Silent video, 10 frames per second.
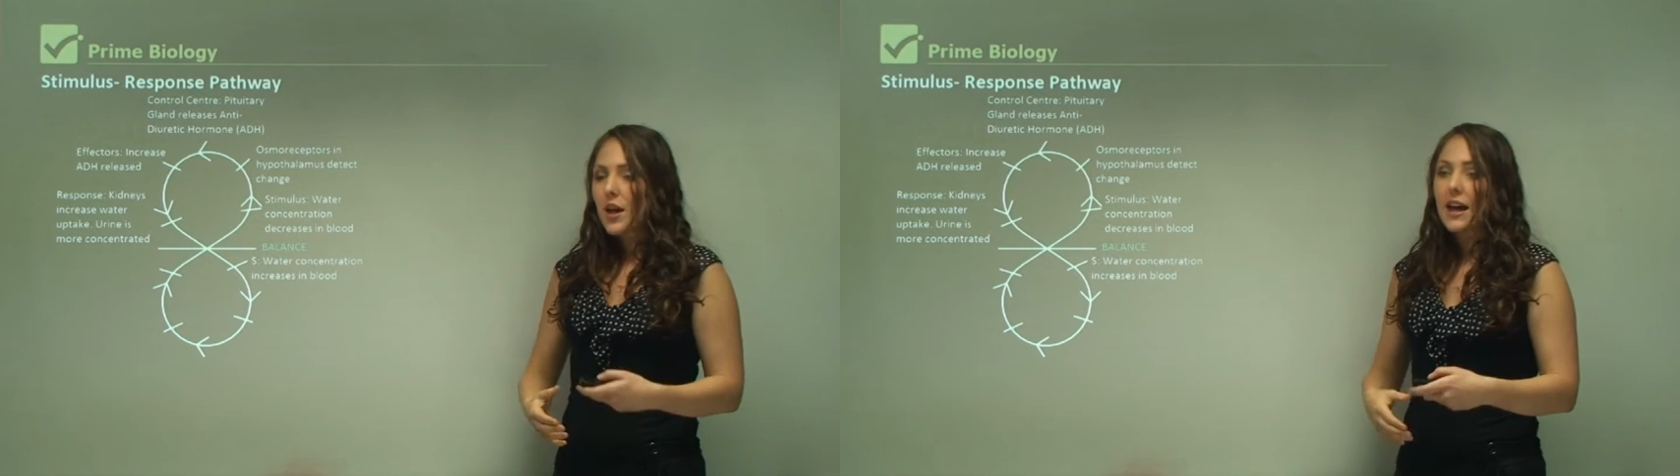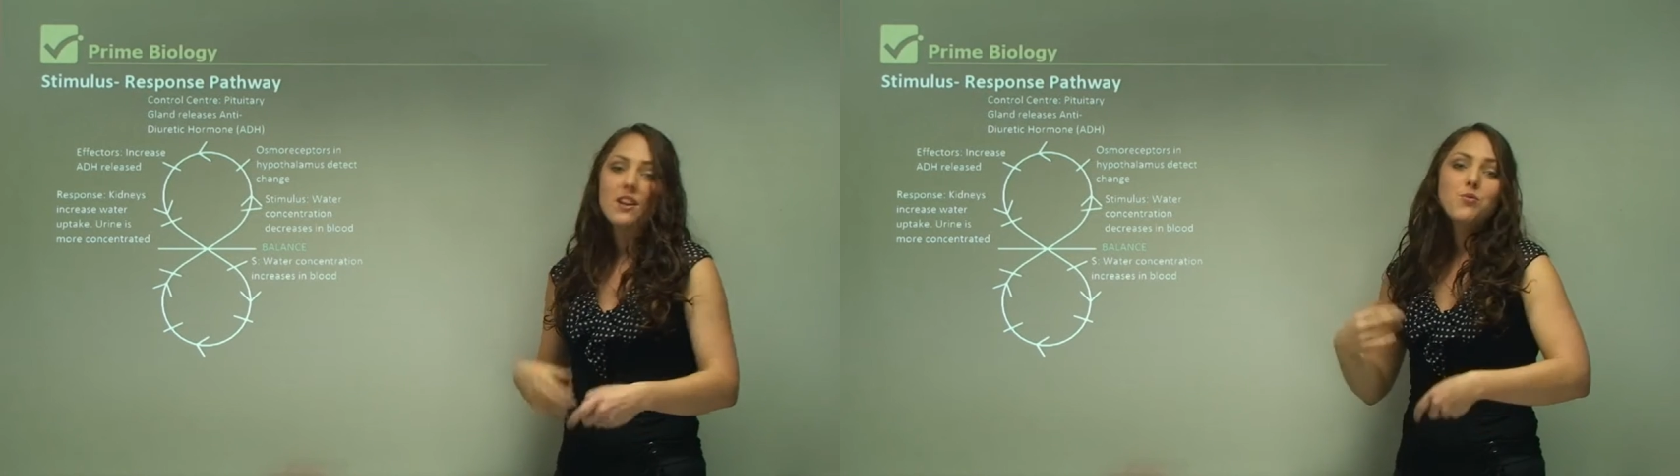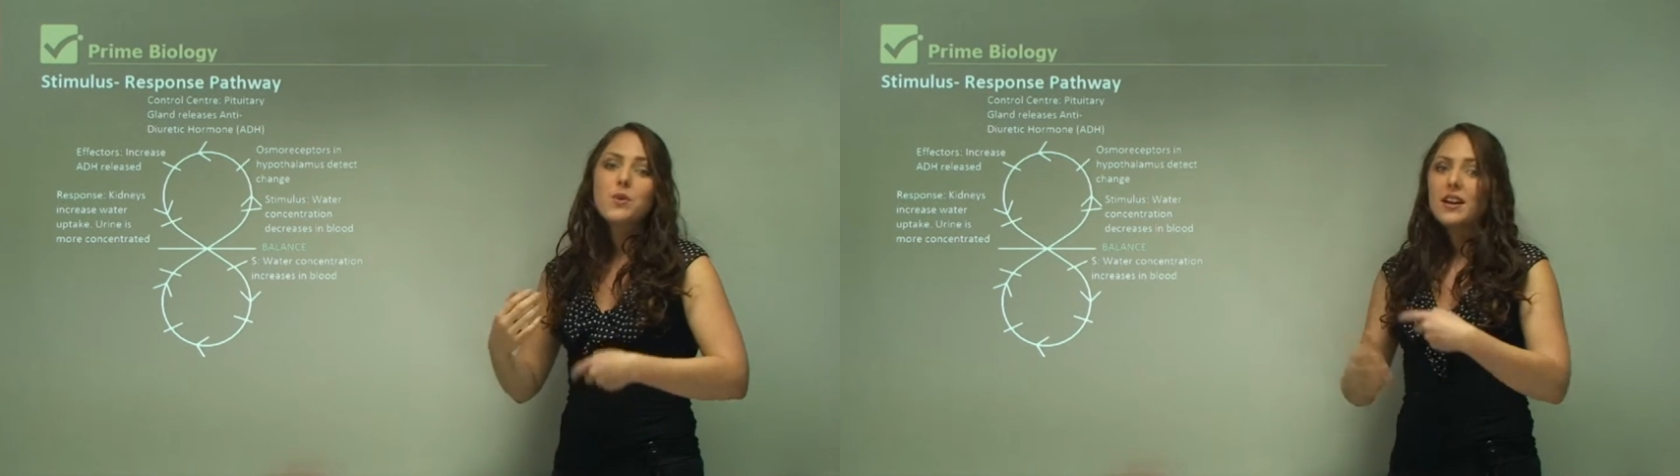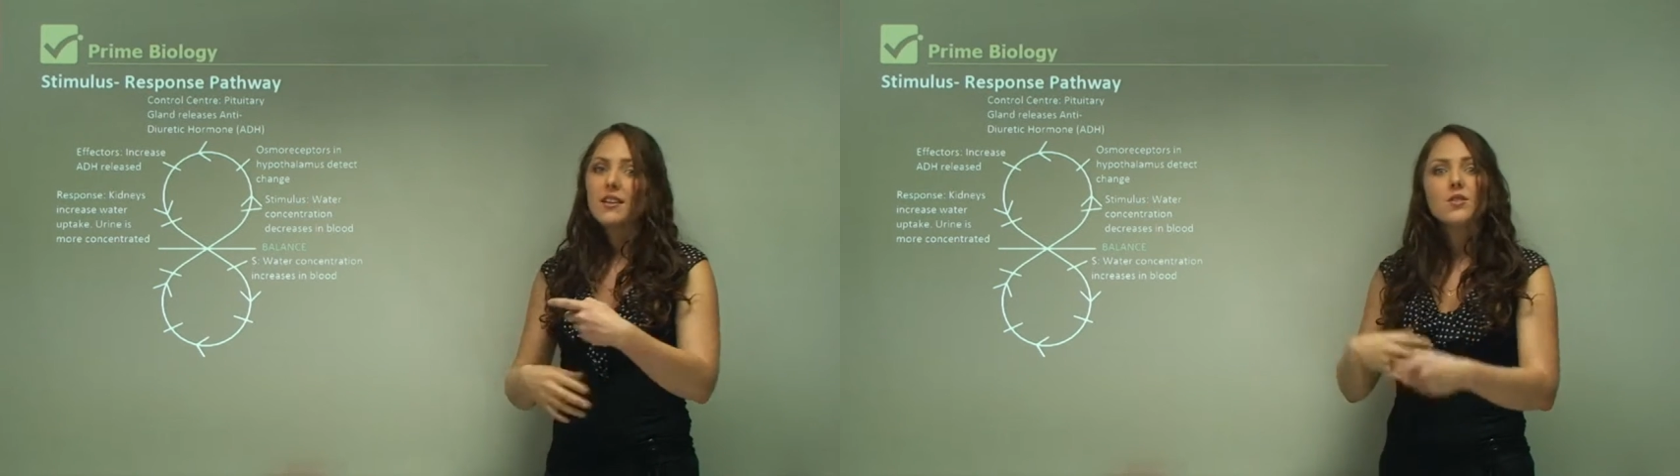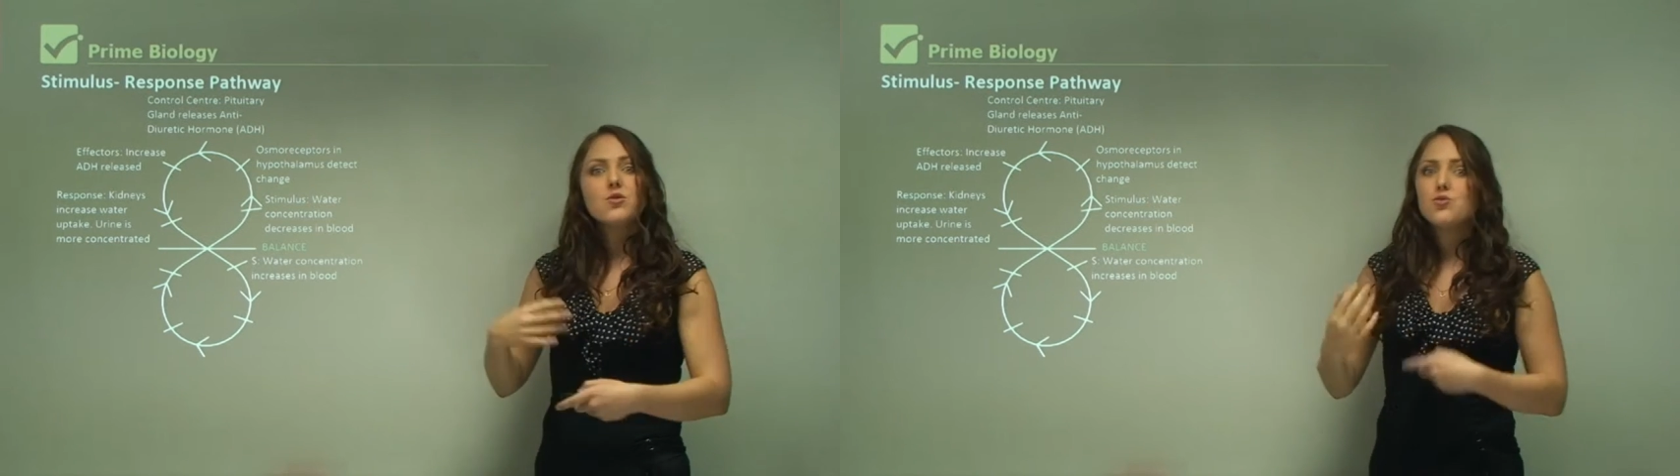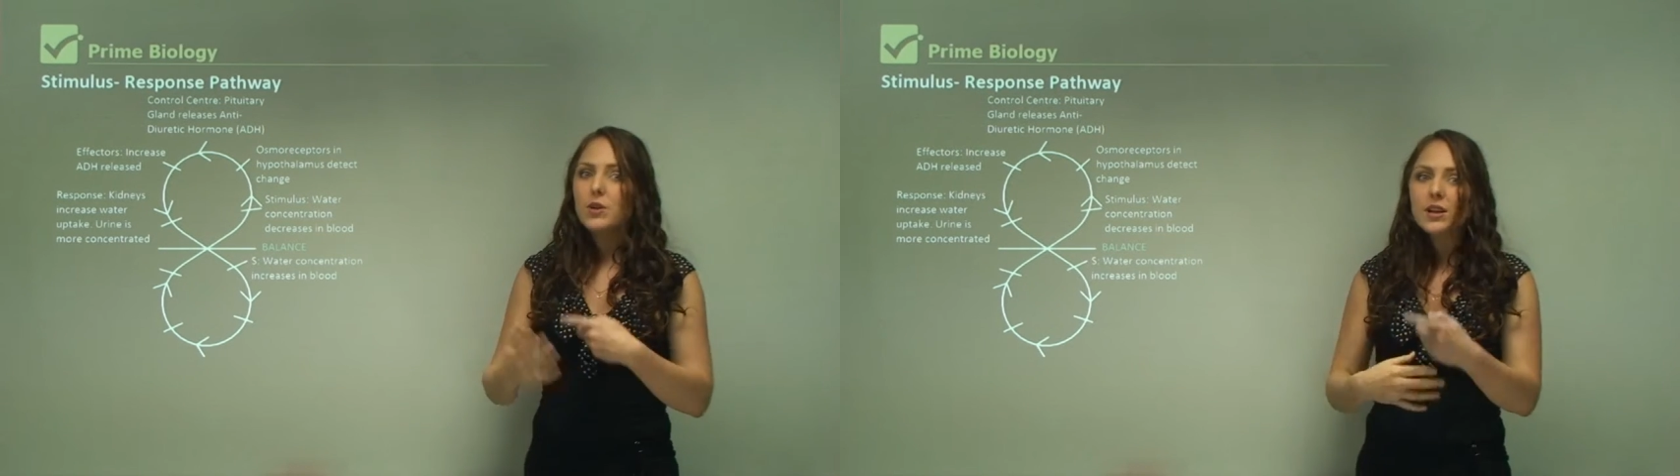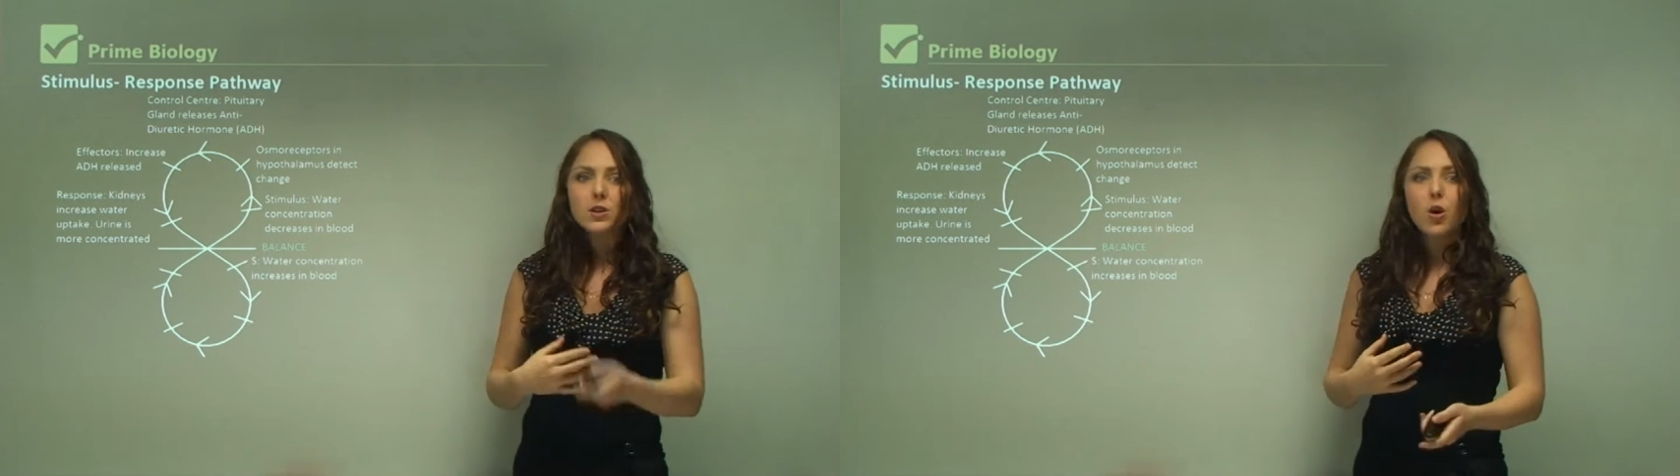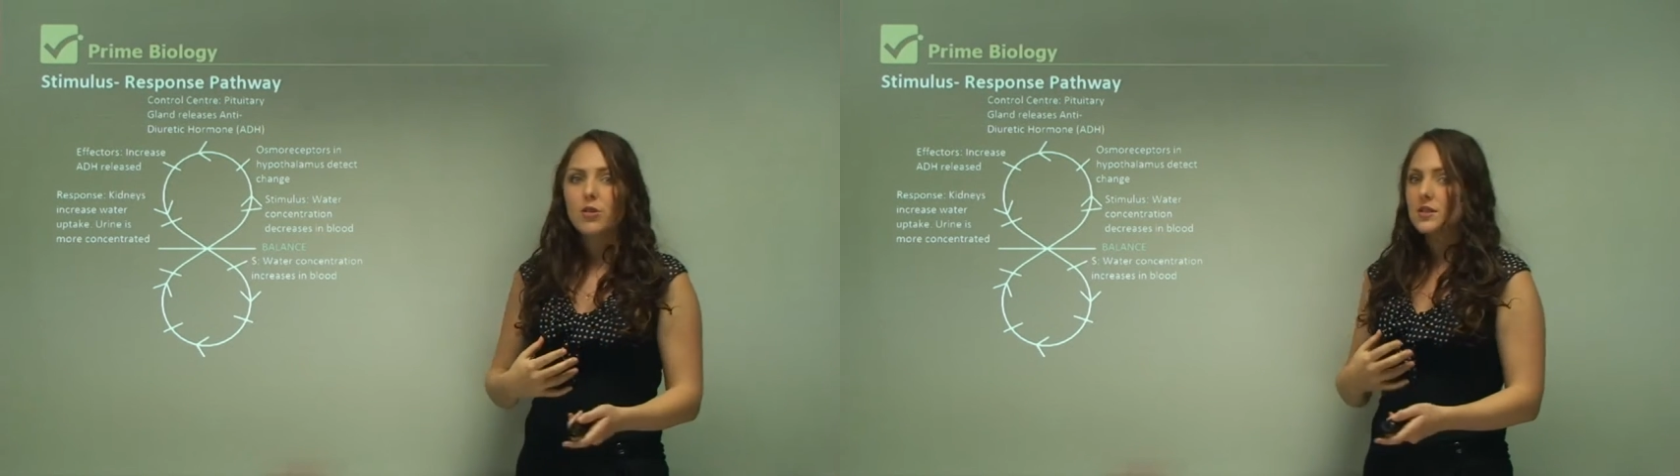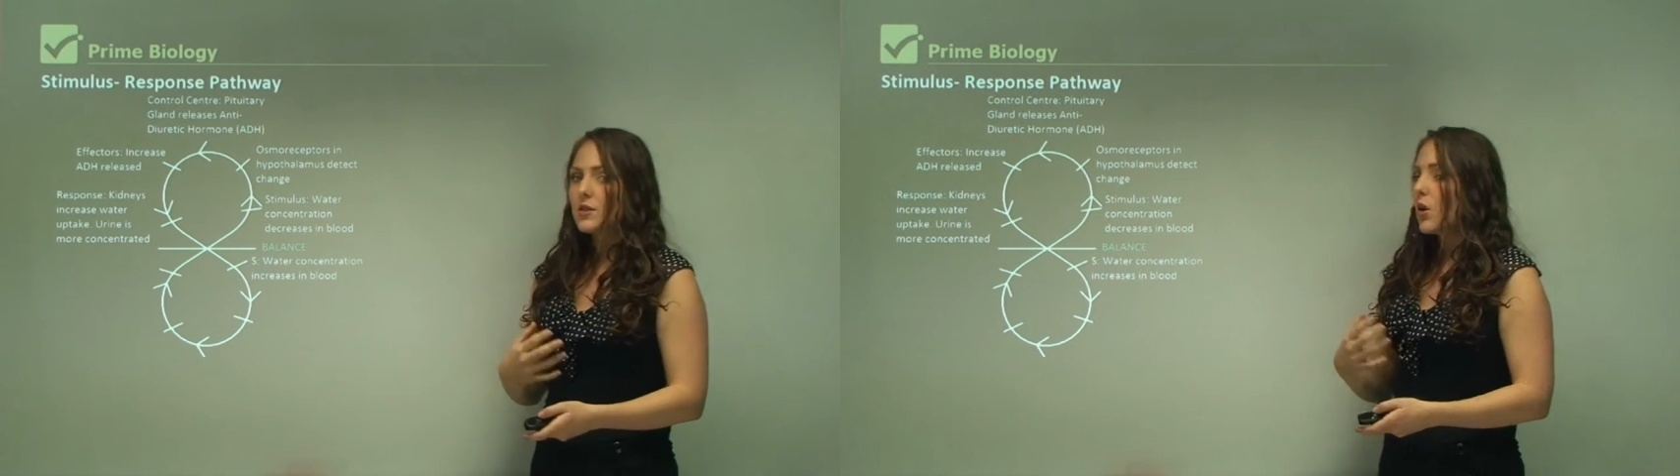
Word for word: and if we drink lots